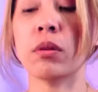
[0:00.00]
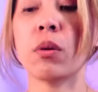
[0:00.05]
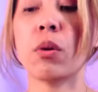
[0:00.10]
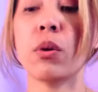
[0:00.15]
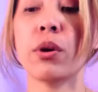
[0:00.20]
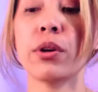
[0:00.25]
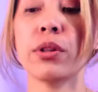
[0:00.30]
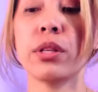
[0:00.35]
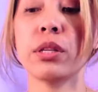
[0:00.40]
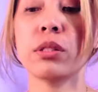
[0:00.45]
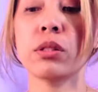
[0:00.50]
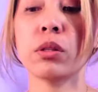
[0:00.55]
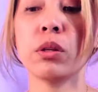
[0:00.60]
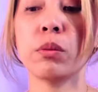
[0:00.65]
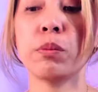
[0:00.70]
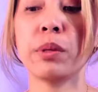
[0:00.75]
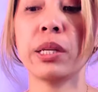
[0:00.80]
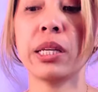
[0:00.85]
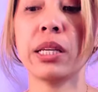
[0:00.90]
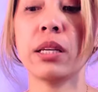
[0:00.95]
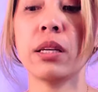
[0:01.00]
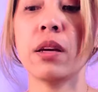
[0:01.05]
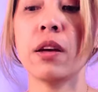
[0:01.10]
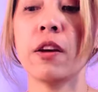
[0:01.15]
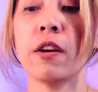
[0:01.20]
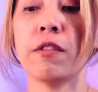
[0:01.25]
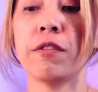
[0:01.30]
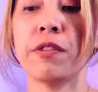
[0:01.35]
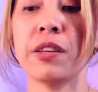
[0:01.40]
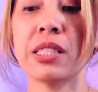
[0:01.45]
or this could be
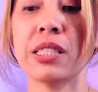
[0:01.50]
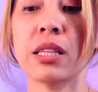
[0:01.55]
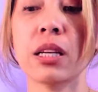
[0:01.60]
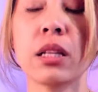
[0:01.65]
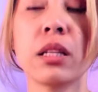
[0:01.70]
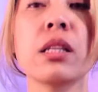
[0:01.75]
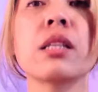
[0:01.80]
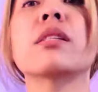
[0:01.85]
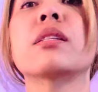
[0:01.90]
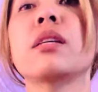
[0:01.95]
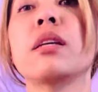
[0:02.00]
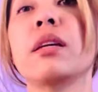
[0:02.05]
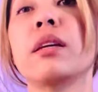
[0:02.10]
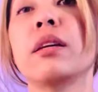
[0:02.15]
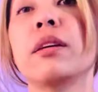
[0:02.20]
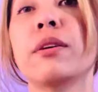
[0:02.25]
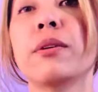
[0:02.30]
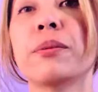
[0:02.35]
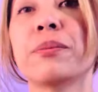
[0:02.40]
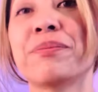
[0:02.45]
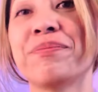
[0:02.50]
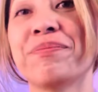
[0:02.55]
physically seeing you,